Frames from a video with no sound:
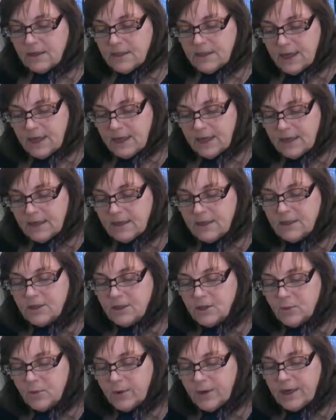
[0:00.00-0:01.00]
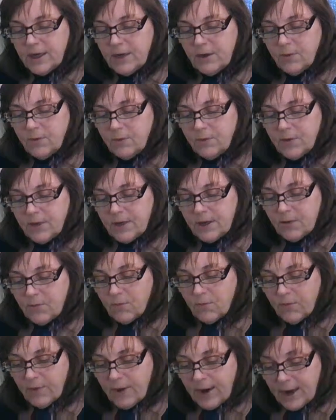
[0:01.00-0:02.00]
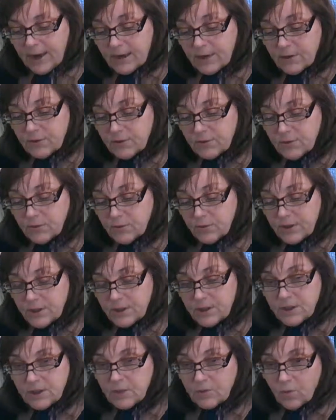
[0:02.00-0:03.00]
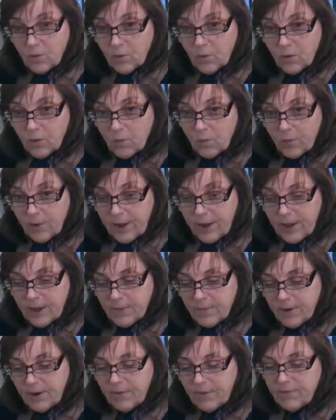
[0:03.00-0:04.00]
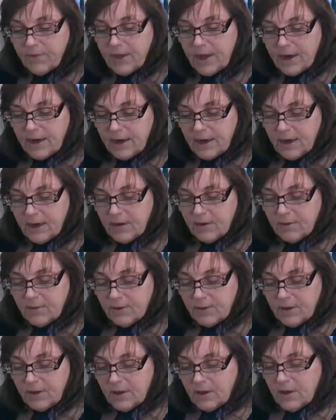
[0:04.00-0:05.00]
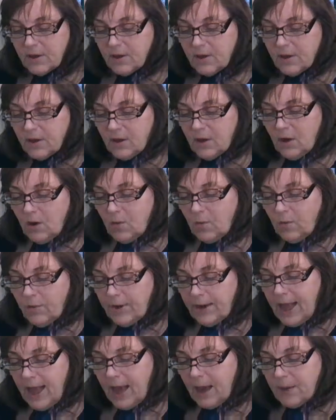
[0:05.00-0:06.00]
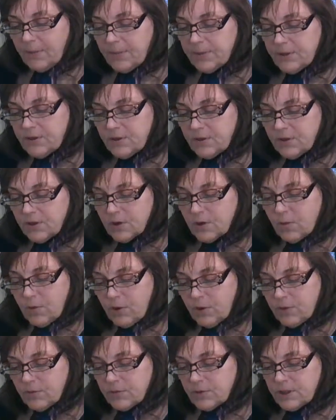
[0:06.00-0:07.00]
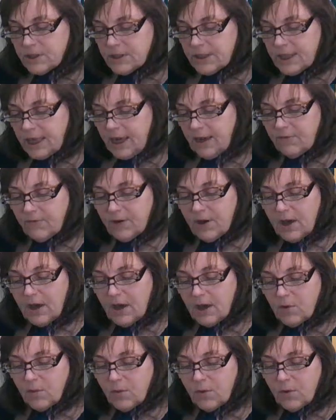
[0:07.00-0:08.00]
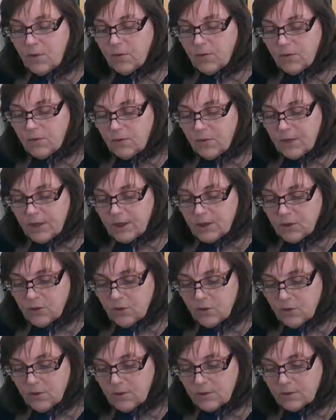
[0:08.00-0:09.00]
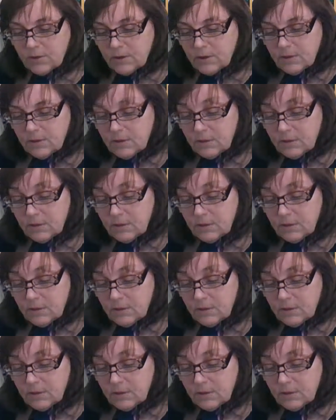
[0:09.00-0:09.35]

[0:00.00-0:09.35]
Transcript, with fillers: 10 to 20 rad dose region, we're way above that now. What happened to the quote, save, unquote threshold?